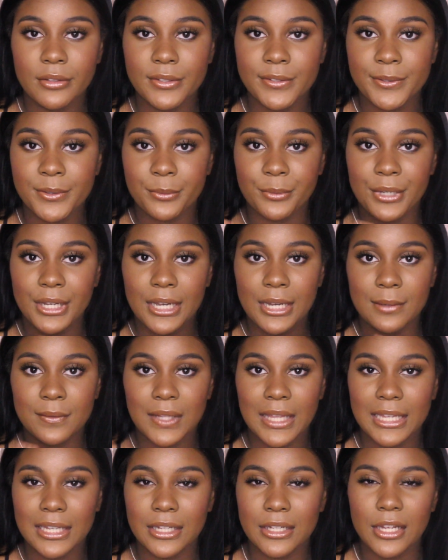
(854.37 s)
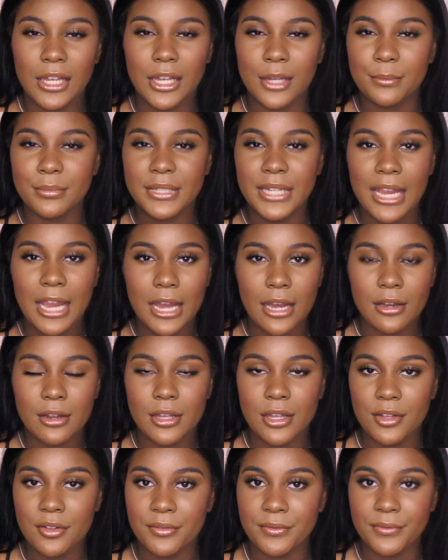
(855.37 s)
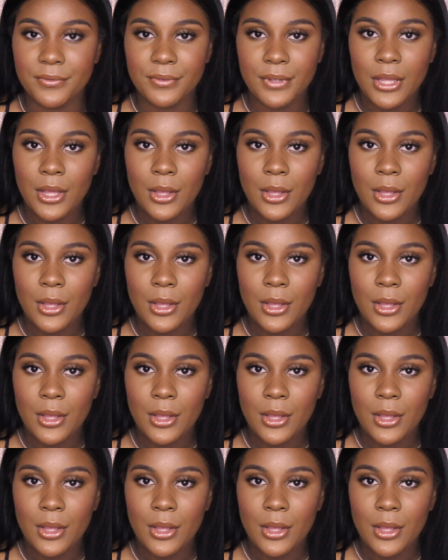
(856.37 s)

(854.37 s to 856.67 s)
the screen like an update of